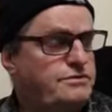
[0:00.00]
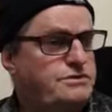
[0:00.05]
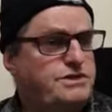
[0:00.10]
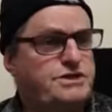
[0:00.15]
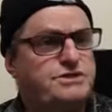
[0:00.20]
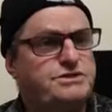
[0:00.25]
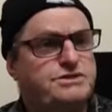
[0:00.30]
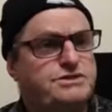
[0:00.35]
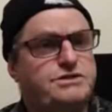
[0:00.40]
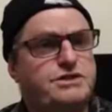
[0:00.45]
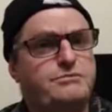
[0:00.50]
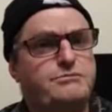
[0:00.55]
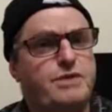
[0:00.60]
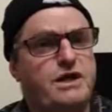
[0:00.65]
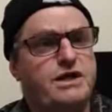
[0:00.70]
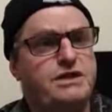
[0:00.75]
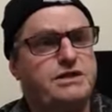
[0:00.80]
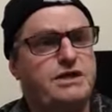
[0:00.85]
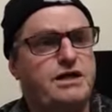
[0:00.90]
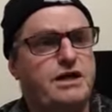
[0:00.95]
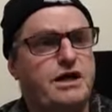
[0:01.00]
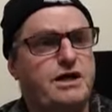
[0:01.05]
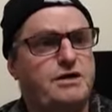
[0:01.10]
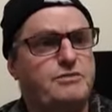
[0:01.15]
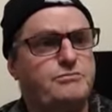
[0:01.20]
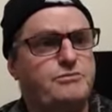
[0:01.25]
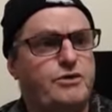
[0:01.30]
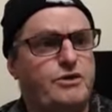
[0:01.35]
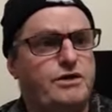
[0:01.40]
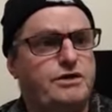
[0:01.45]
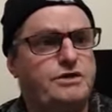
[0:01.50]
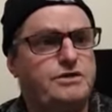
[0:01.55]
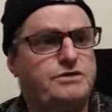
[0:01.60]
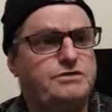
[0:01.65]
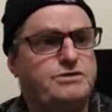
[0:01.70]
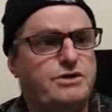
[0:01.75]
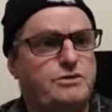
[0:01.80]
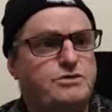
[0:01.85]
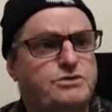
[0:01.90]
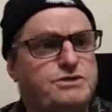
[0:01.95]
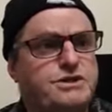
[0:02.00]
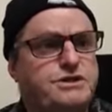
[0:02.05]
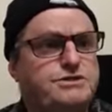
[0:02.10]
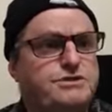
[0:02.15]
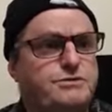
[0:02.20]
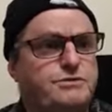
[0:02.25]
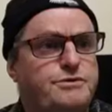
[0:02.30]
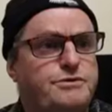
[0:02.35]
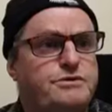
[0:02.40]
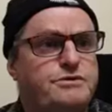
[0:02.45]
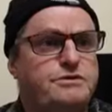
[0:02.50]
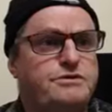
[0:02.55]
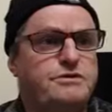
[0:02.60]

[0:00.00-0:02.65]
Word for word: Jesus didn't make that up, right? It's Old Testament.